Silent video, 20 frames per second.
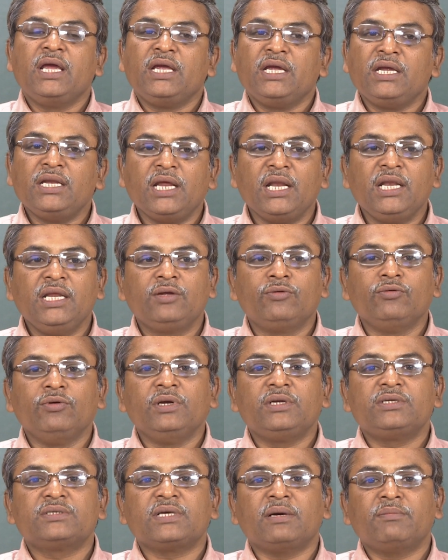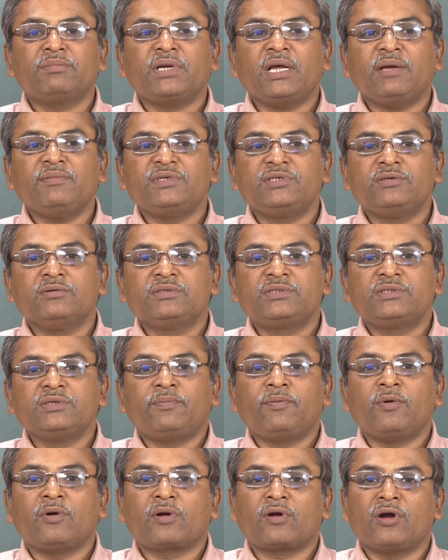in a liquid sometimes you will see
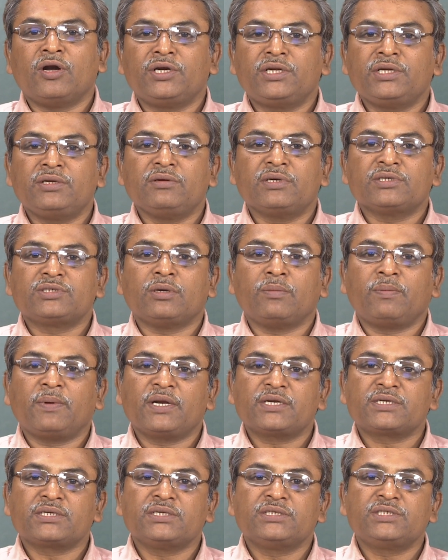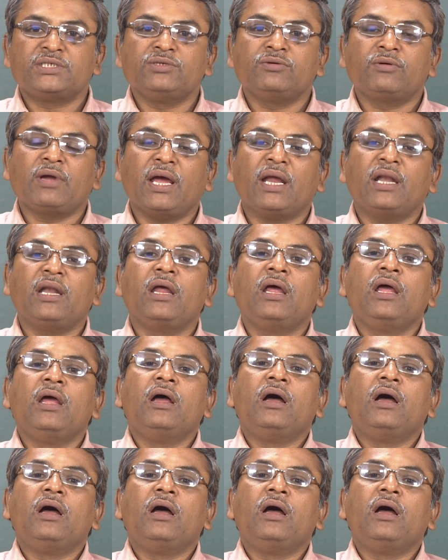for continuous operations you can